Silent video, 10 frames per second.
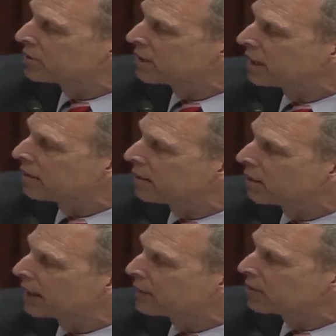And then
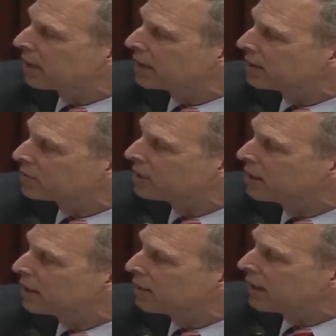the last line is,
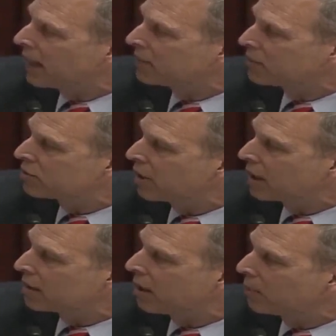that does
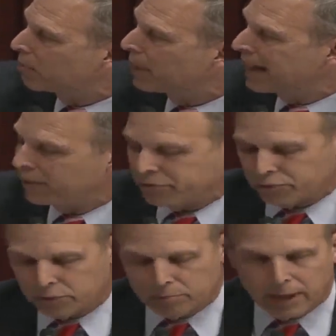not come about
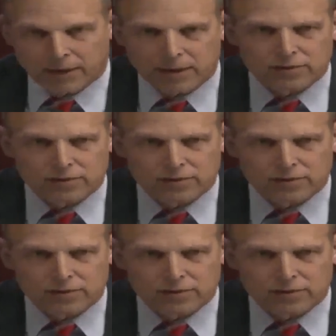through merit.